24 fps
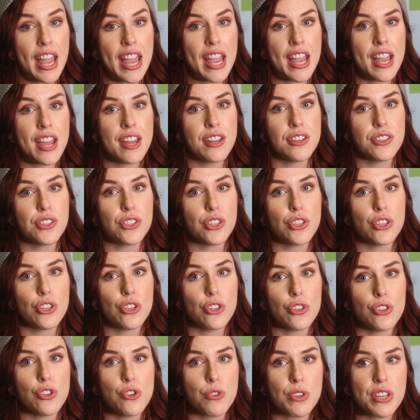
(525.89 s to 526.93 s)
and
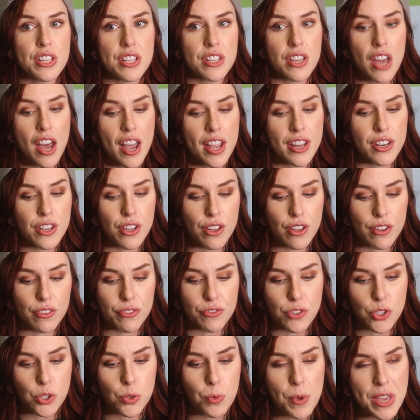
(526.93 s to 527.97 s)
you can kind
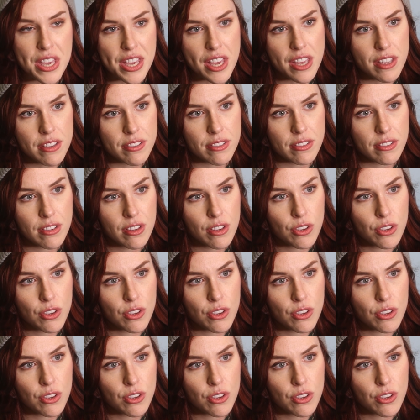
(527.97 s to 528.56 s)
of tweak it